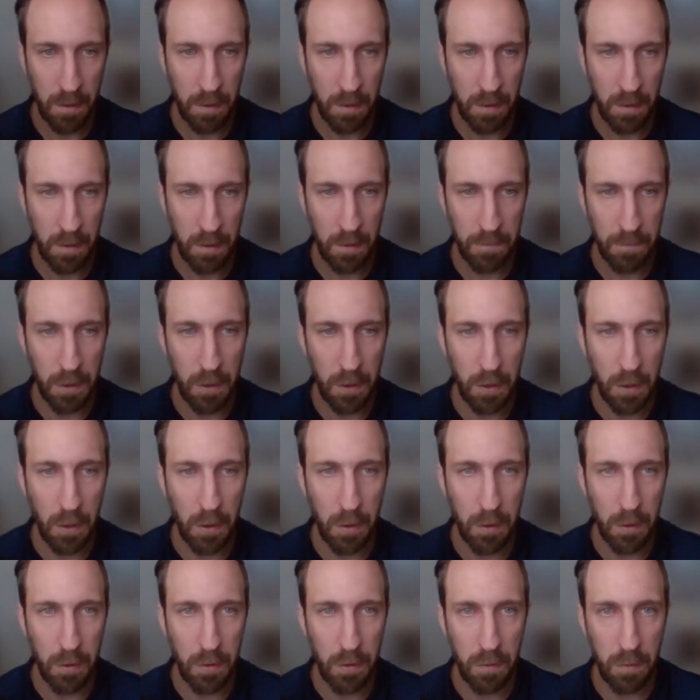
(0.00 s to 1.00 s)
If you
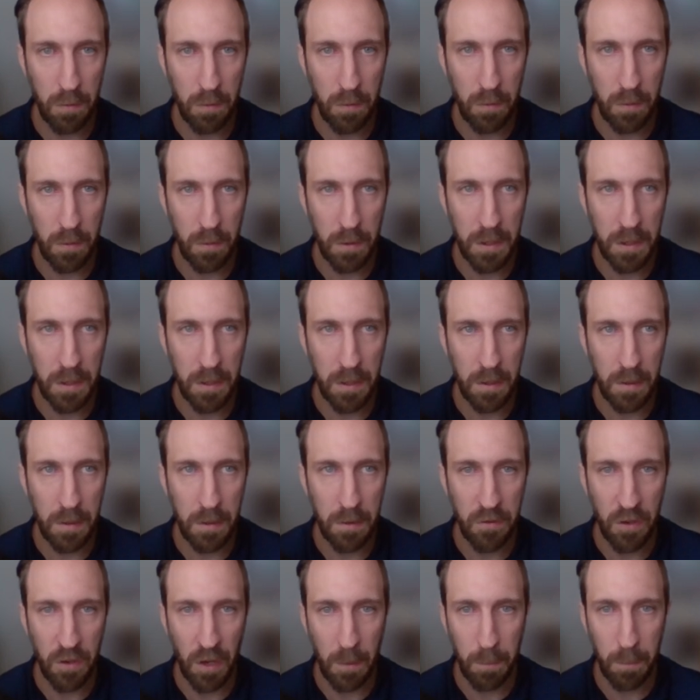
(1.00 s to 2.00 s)
go to the
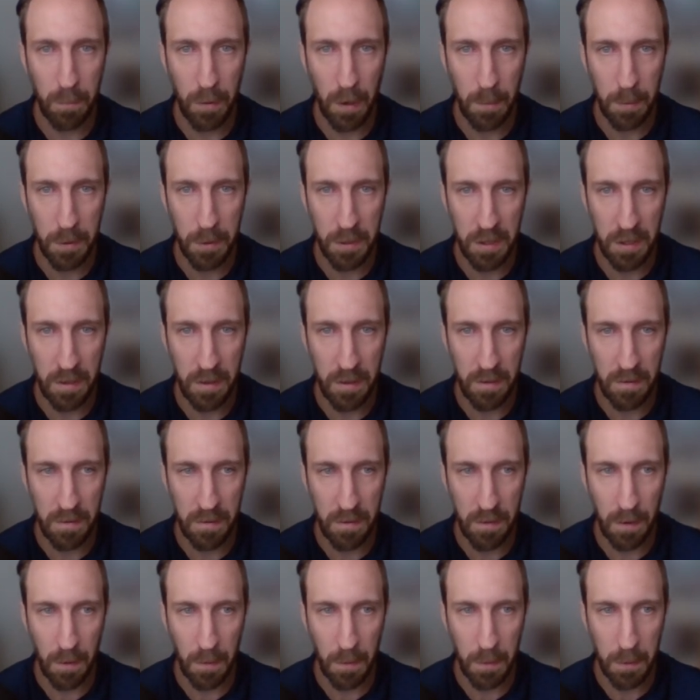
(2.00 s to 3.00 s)
job properties
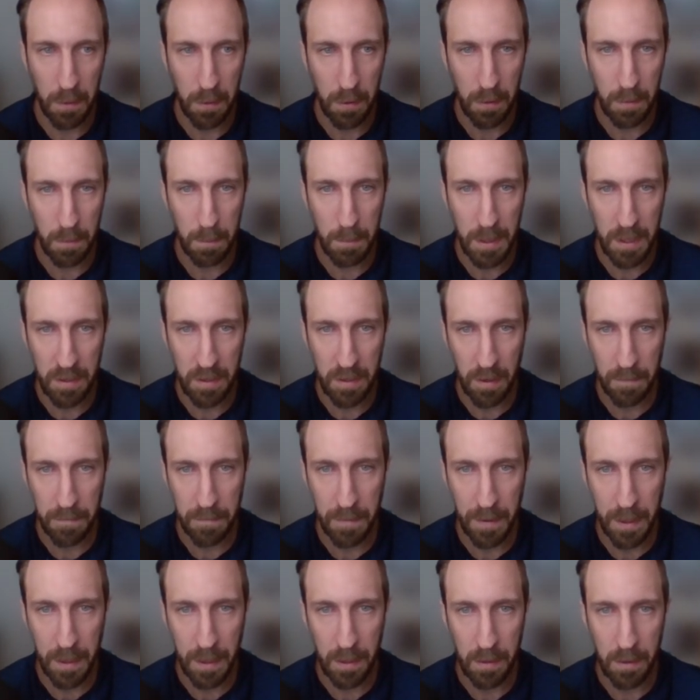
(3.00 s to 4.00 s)
under media
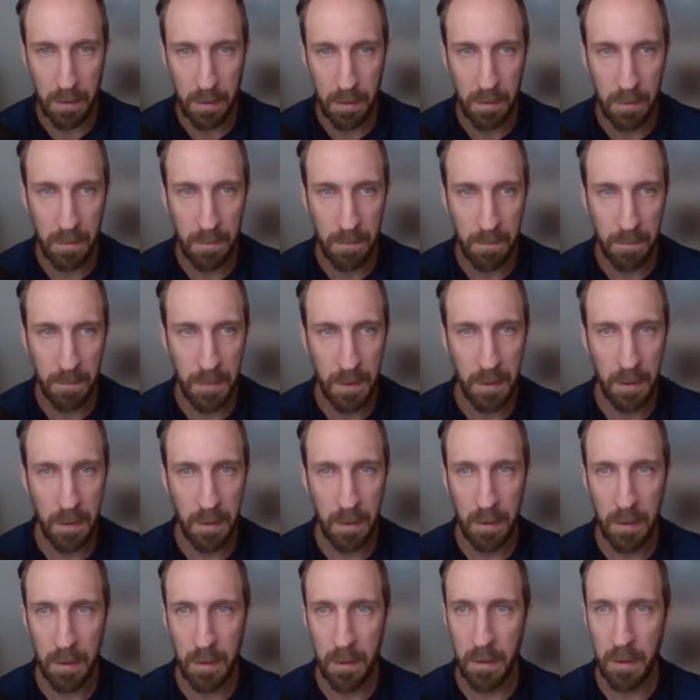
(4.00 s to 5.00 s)
file,
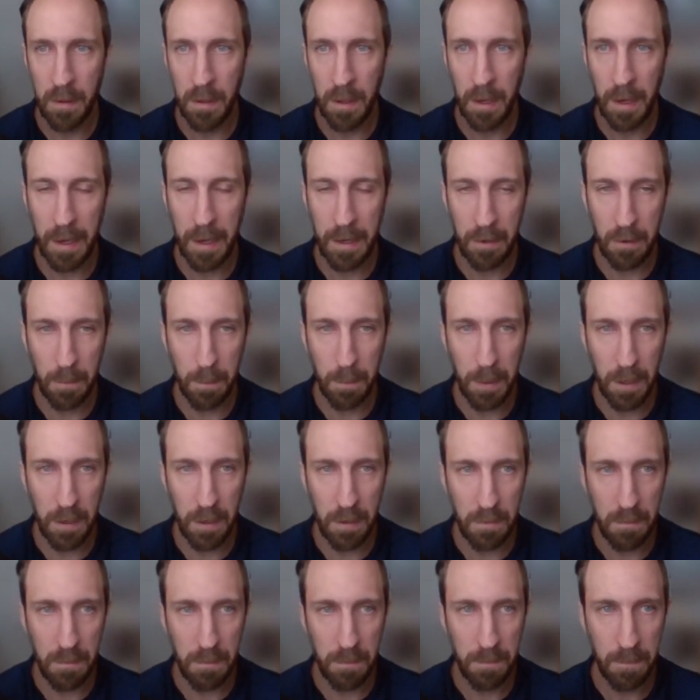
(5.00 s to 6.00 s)
at the
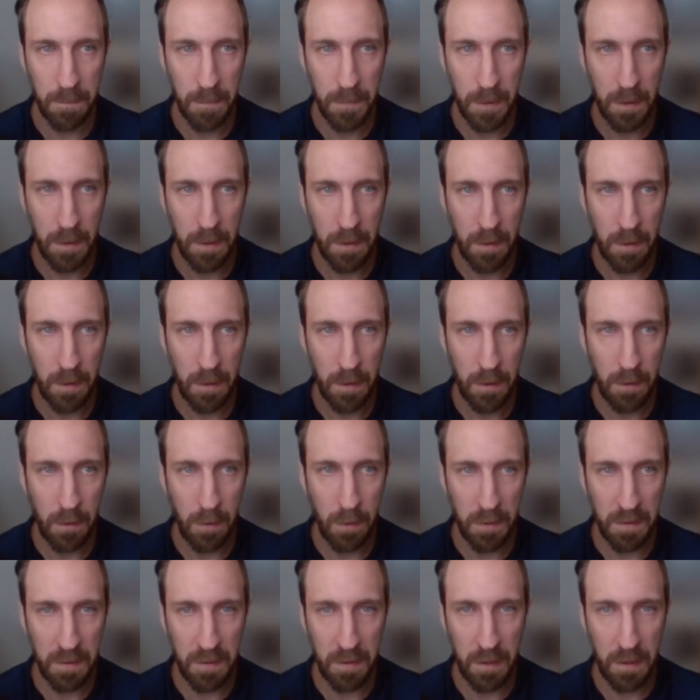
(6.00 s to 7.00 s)
bottom,
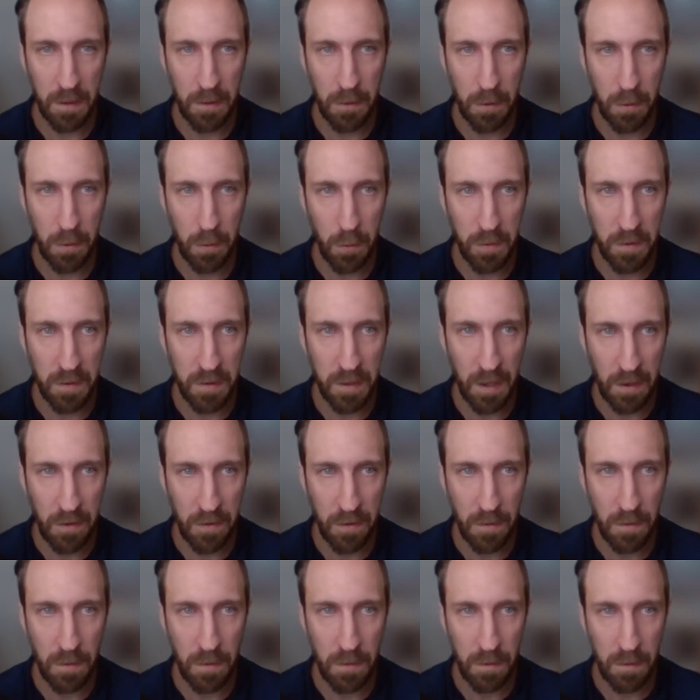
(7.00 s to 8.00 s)
you'll see two
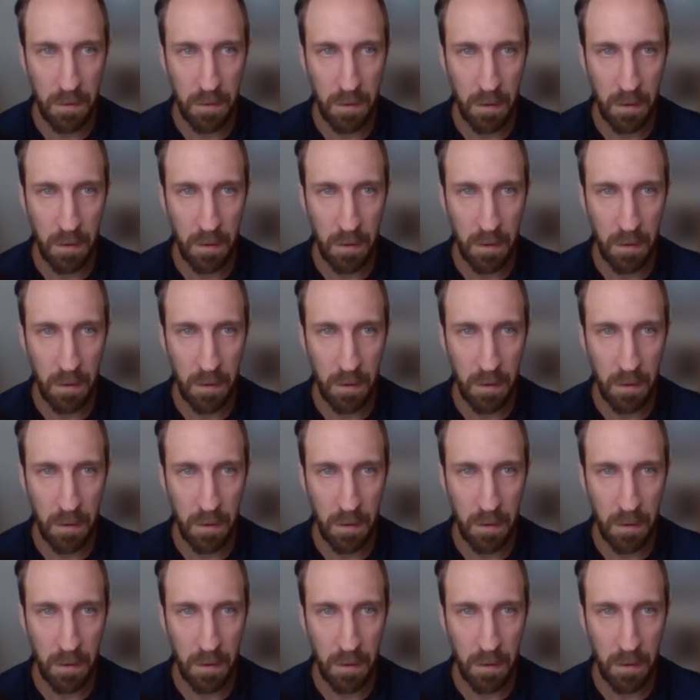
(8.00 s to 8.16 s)
sections.